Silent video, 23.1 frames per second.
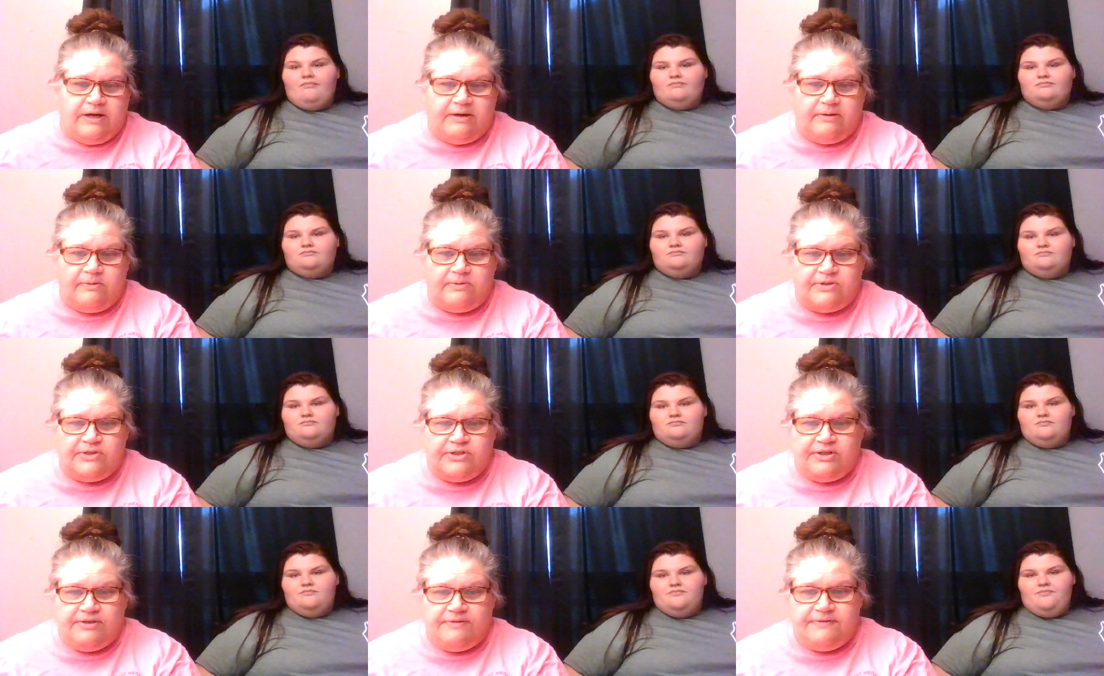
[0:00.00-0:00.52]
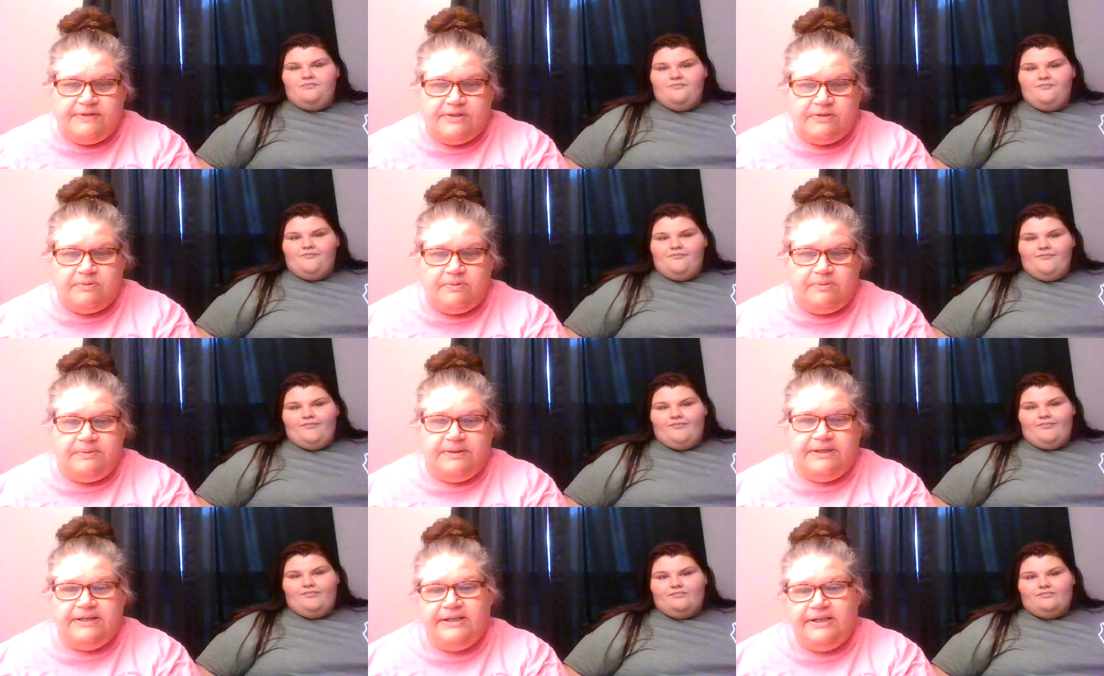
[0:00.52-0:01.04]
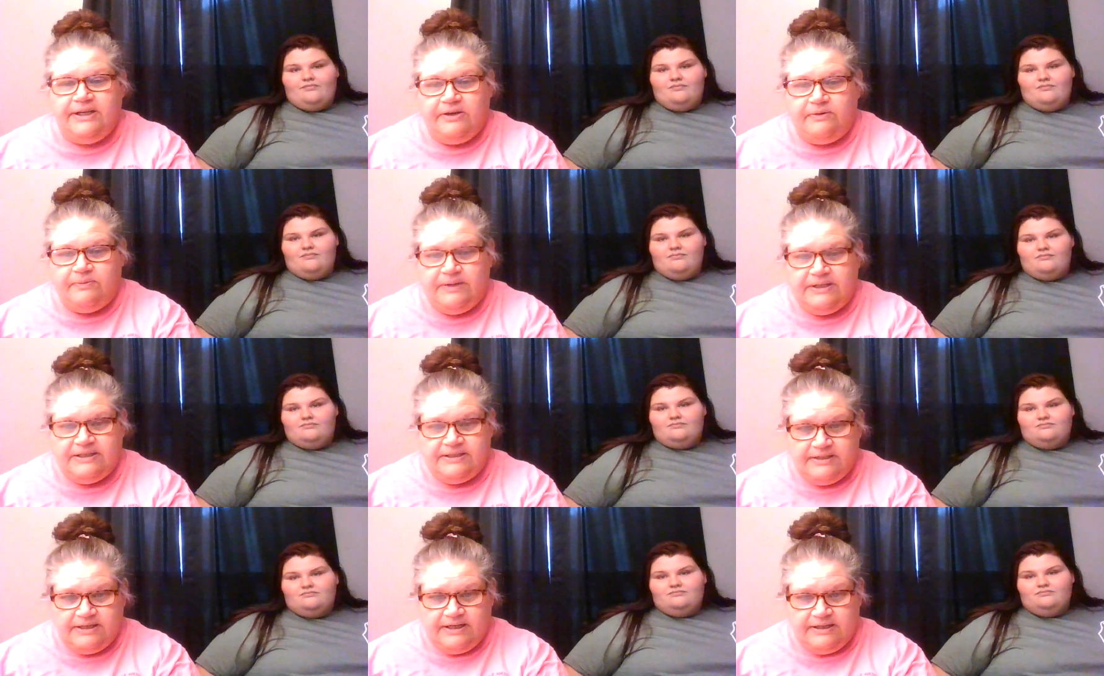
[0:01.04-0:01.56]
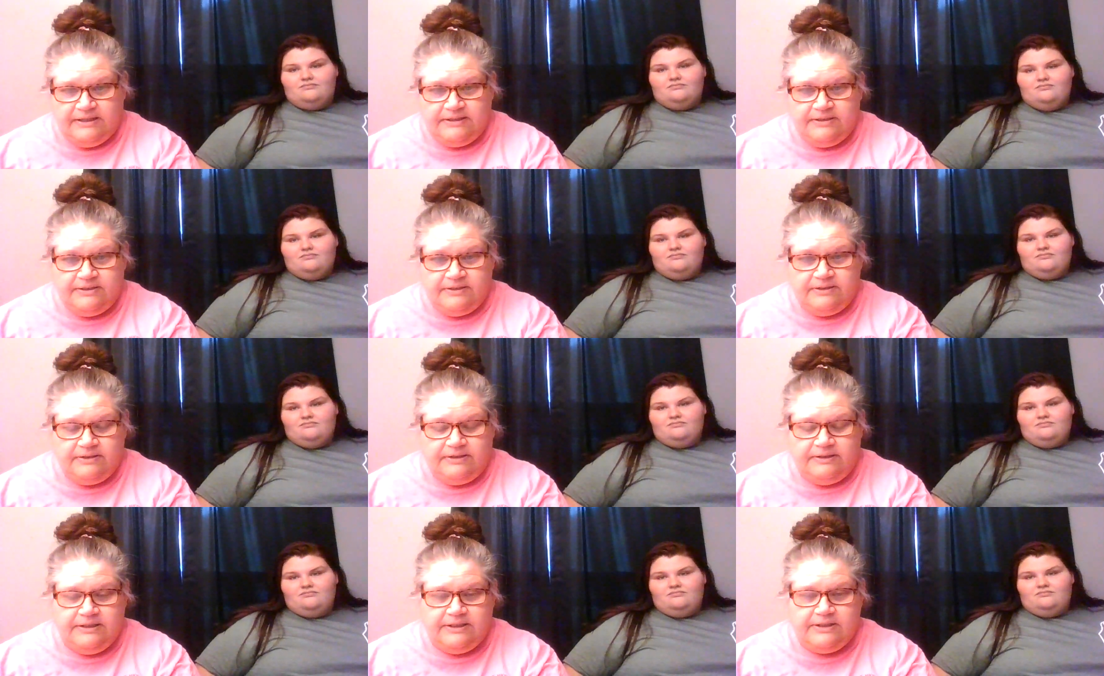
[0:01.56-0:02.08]
Speaker 1: hour service where we can go in and
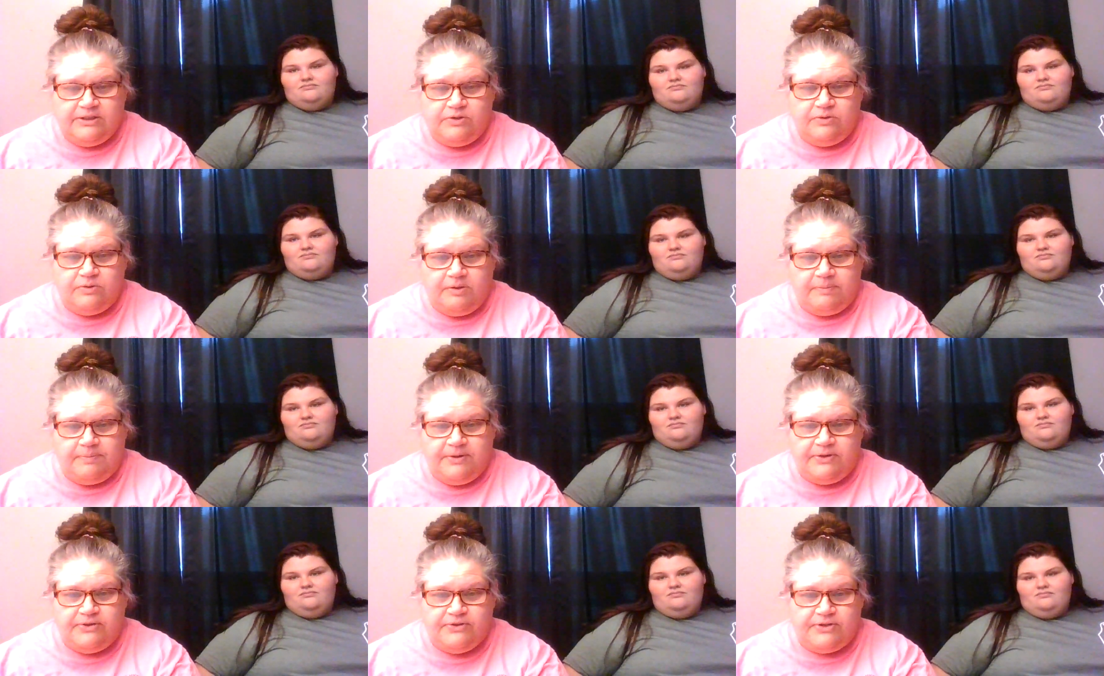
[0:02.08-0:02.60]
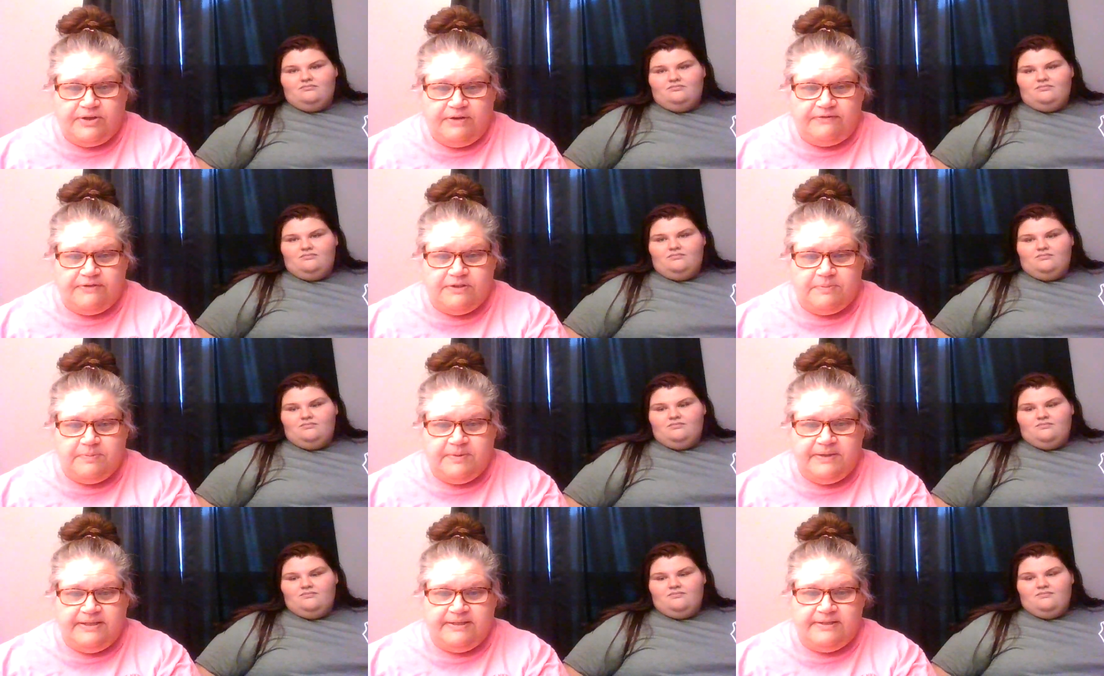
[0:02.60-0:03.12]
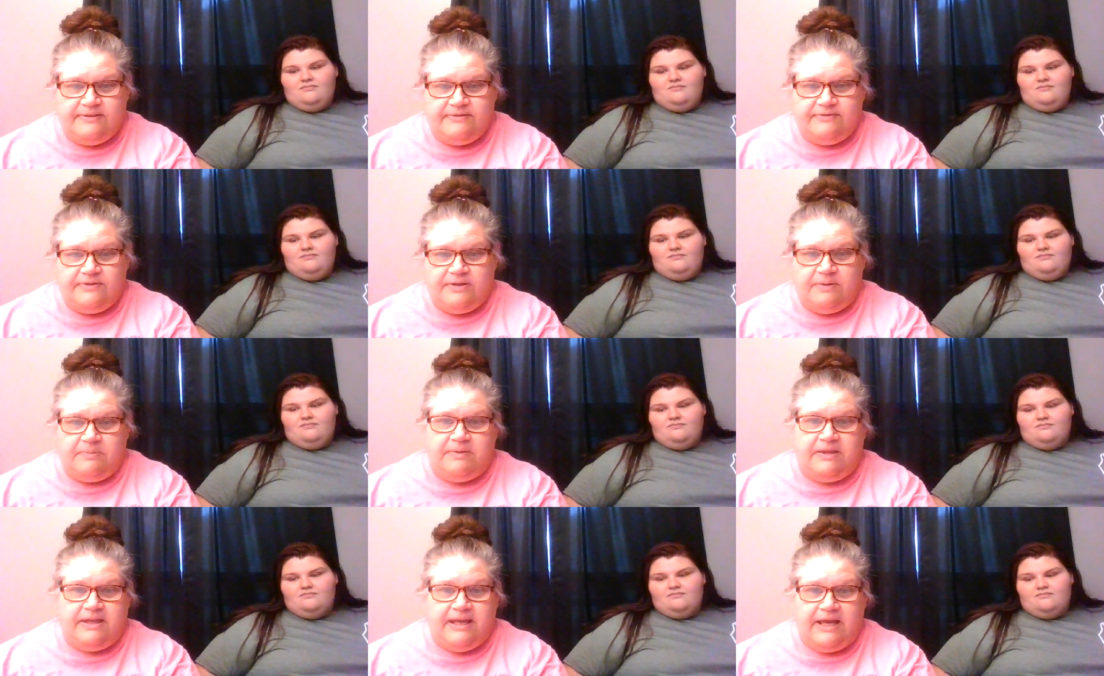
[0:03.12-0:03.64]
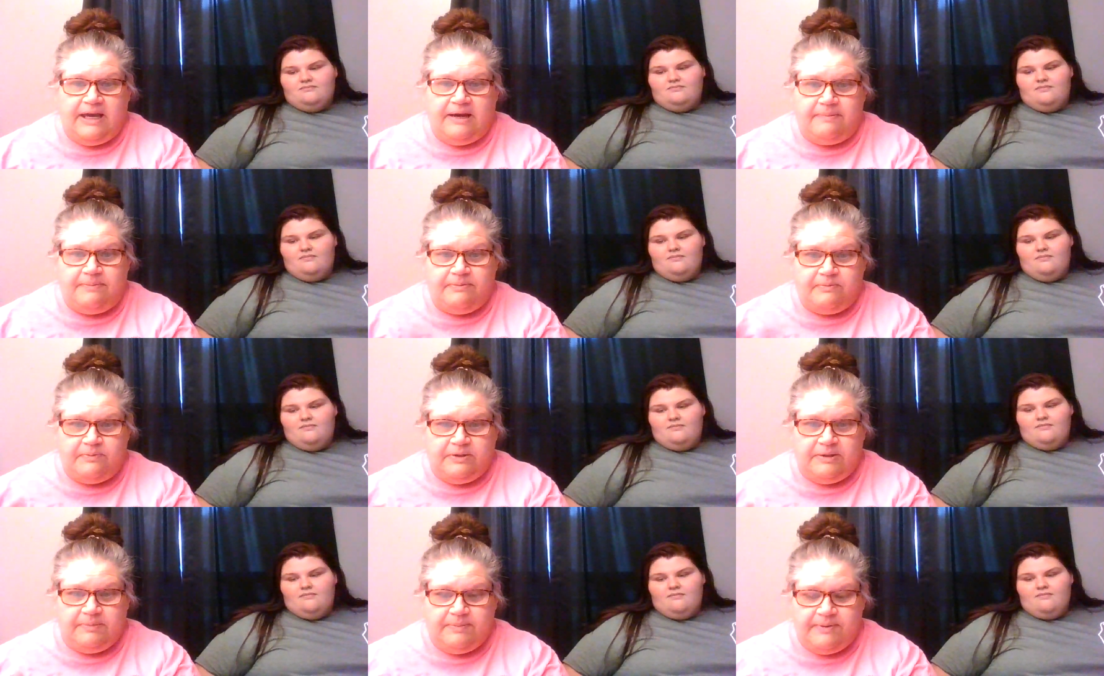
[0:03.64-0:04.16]
get to our post office because of something that
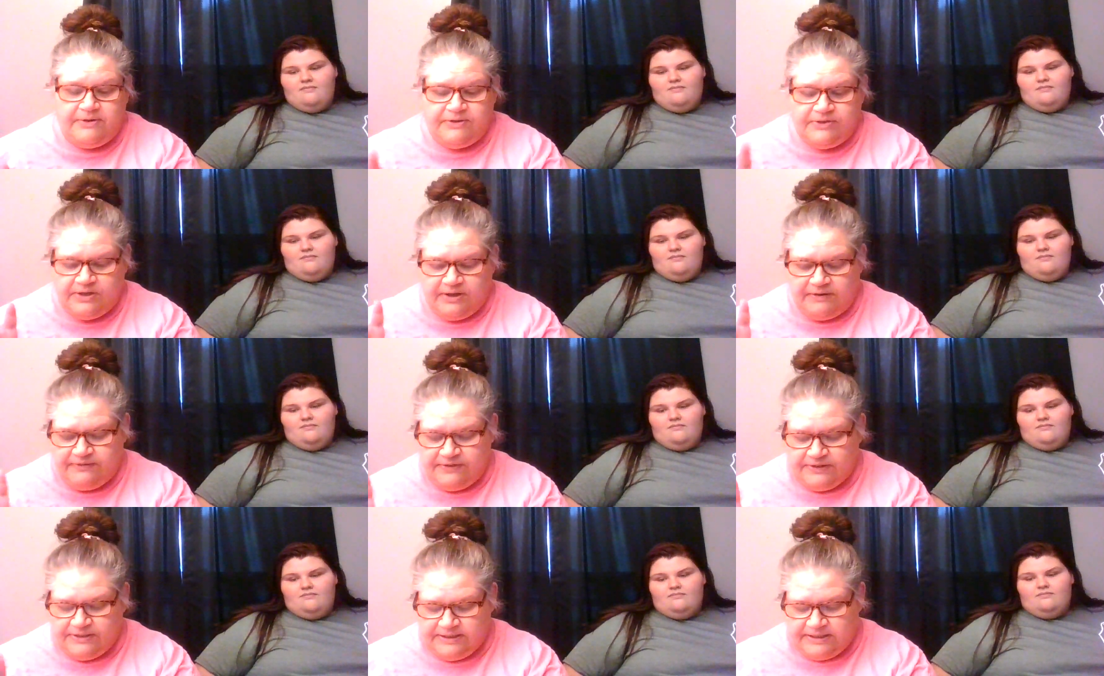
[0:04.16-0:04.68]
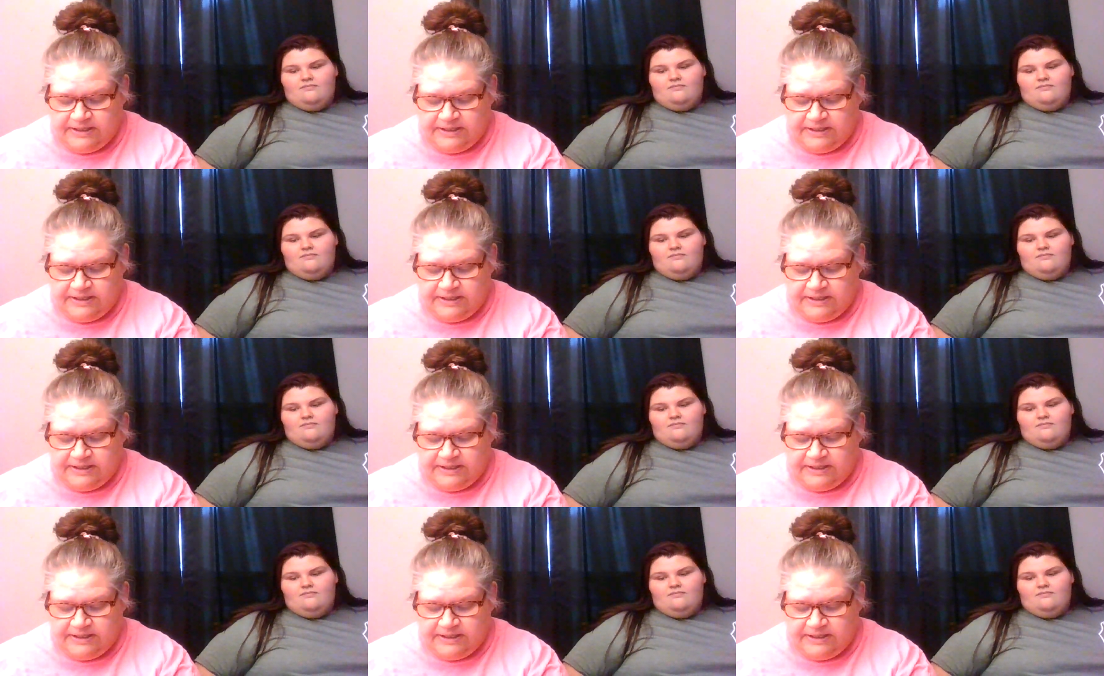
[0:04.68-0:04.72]
happened with the post office.